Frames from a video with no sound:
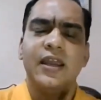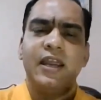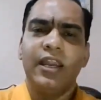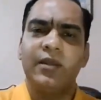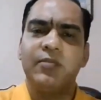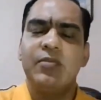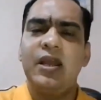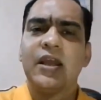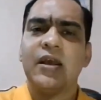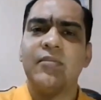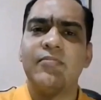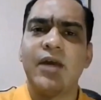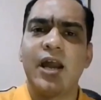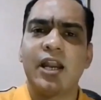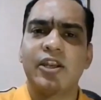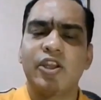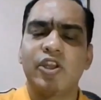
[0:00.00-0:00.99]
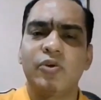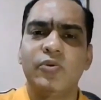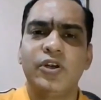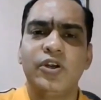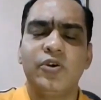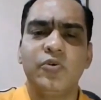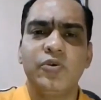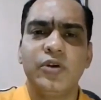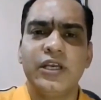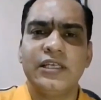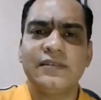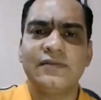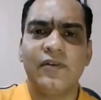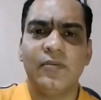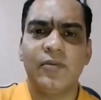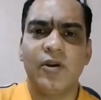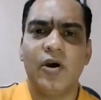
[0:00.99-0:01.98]
It may come back to you in 2 days
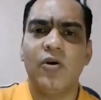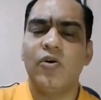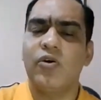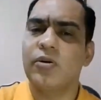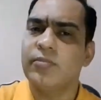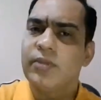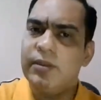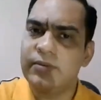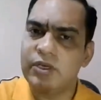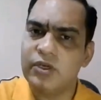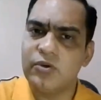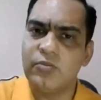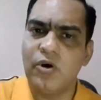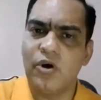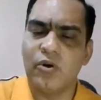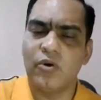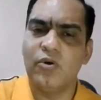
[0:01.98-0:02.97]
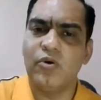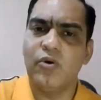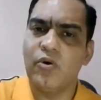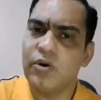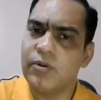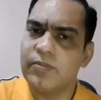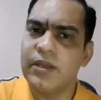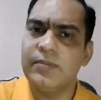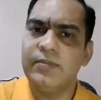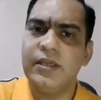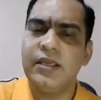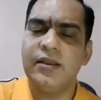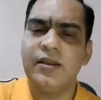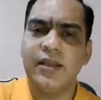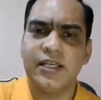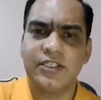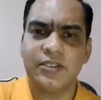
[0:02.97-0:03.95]
from now, or maybe tomorrow, or maybe
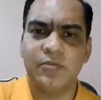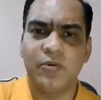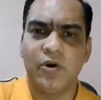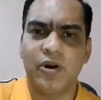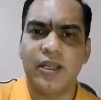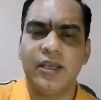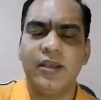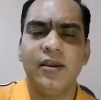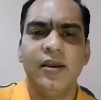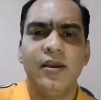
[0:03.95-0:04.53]
next morning.